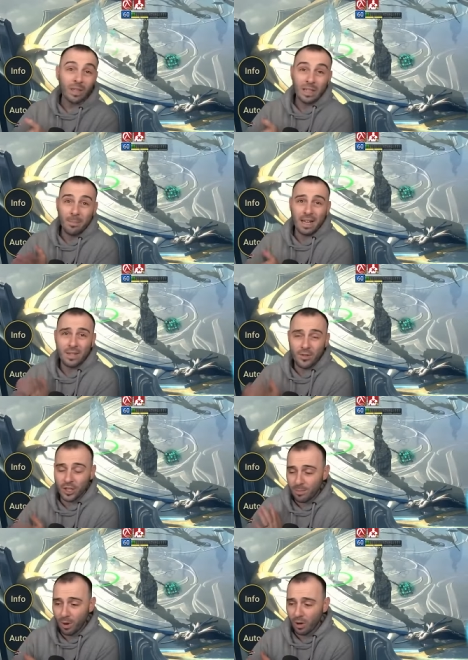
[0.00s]
the passive
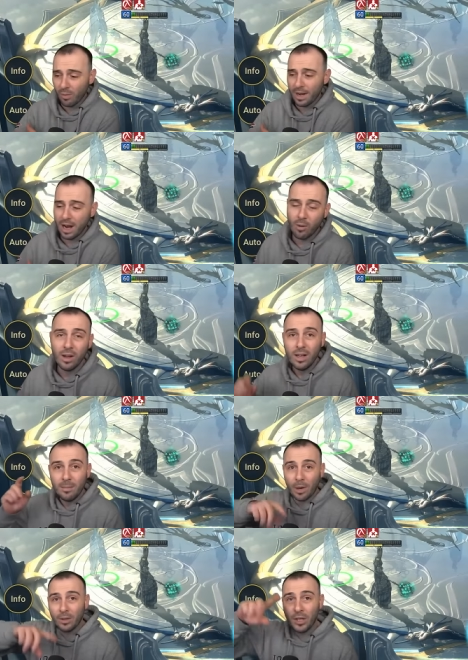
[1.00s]
just proc right now,
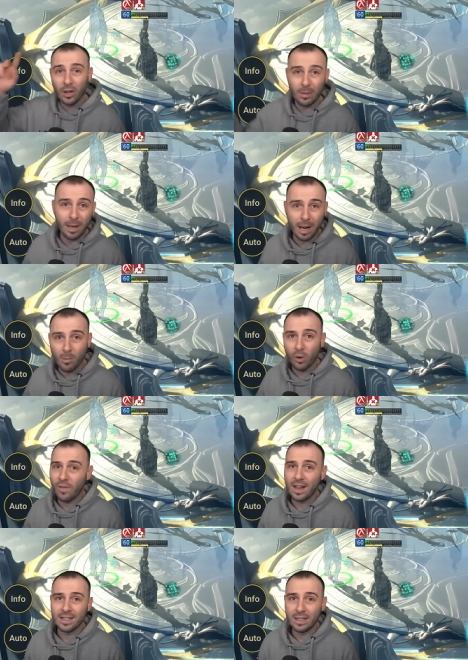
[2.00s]
but on the other, Metamorph
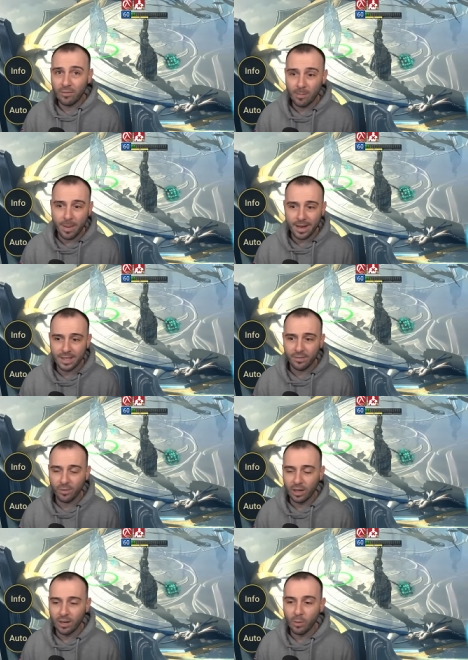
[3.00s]
has a different passive
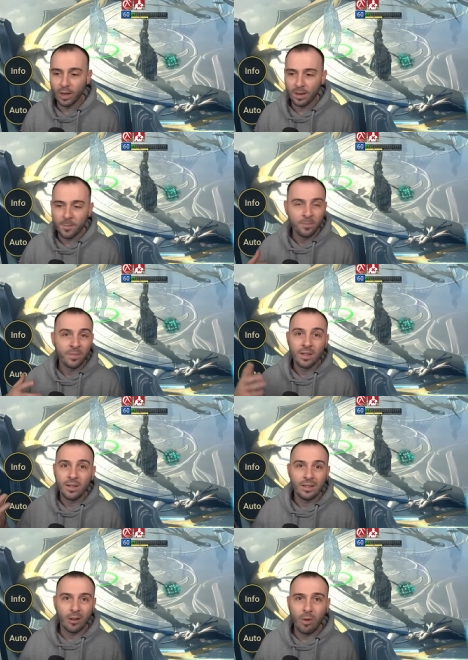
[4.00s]
uh, where
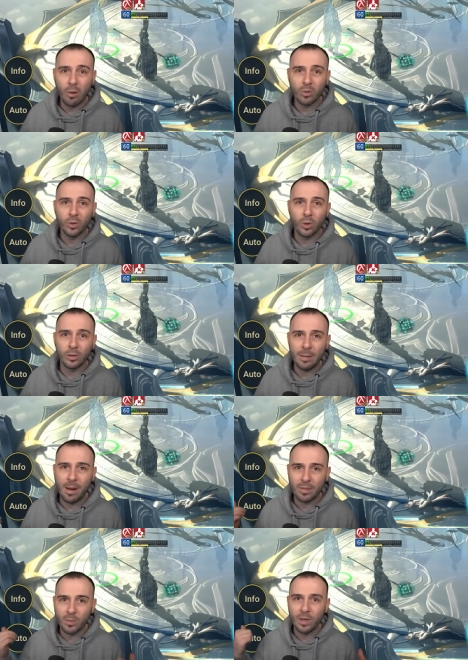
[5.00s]
the crowd control
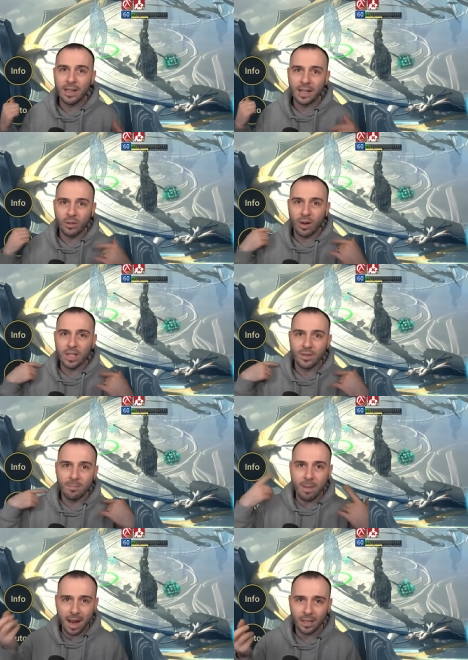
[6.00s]
debuffs will get
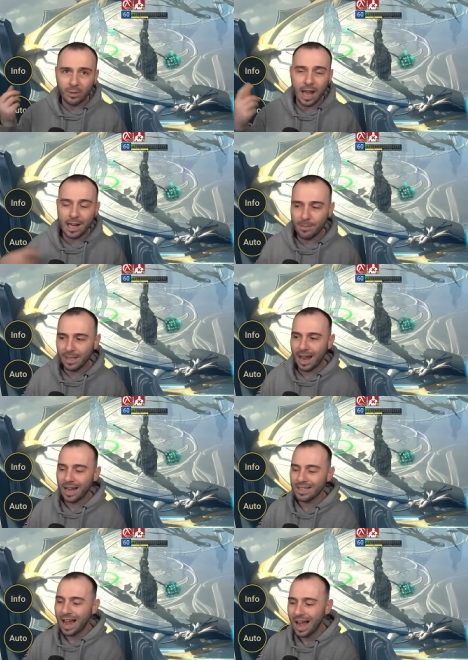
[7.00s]
transferred back to the enemy that
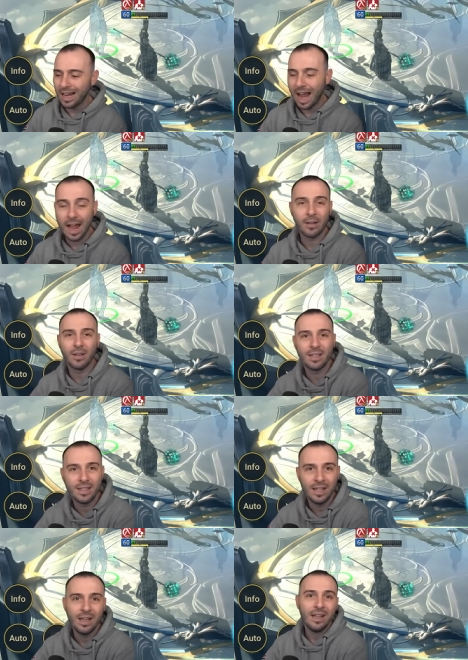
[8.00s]
has higher
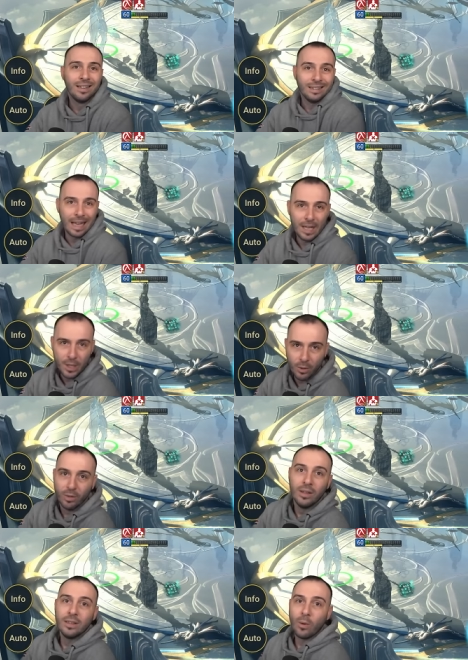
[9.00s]
accuracy than you
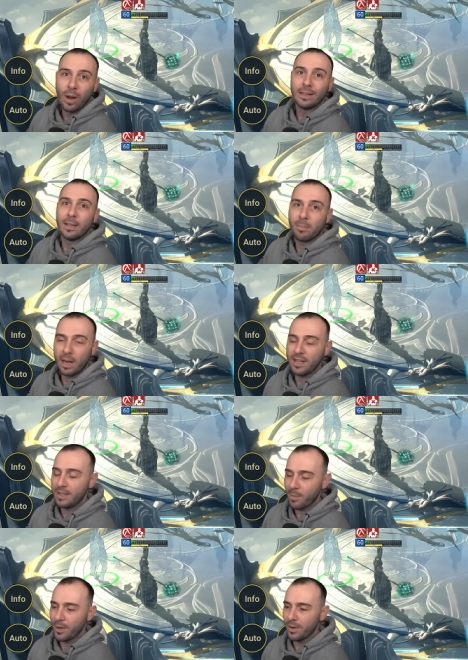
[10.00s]
the one that plays
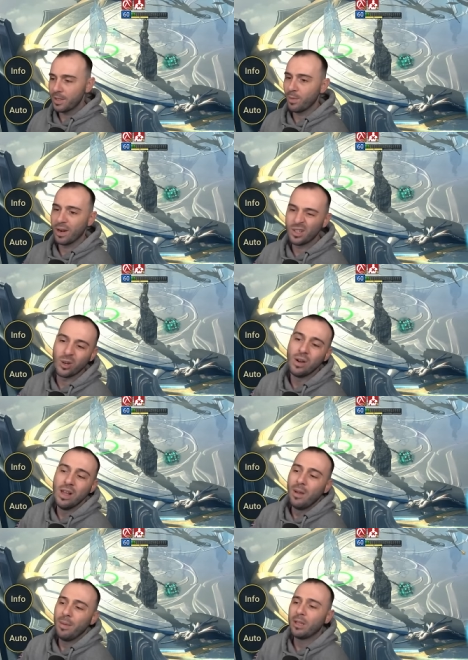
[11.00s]
them on you as well. So
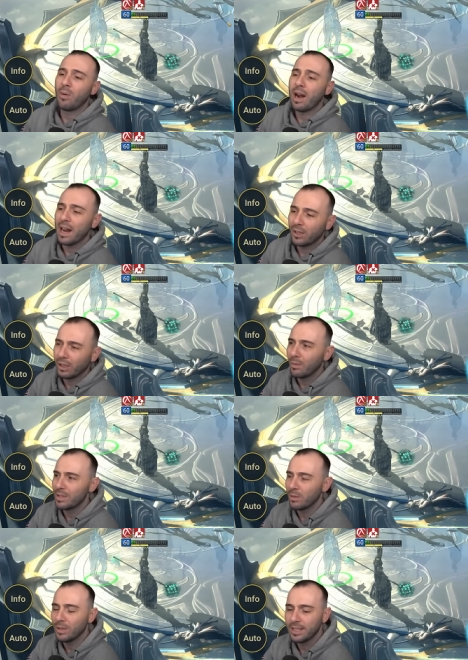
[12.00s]
Mitral, I thought that
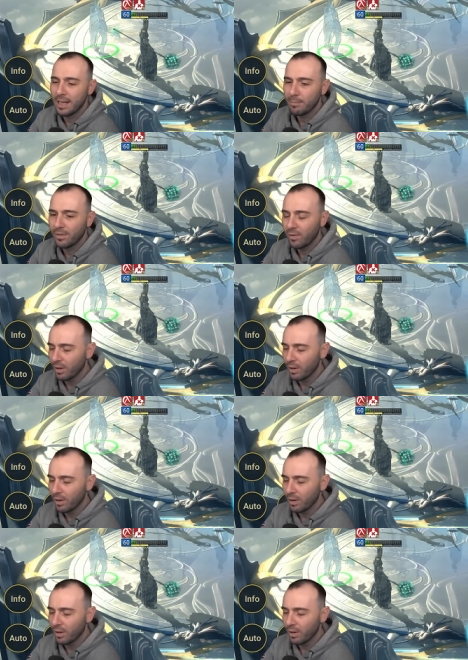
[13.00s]
was a good example for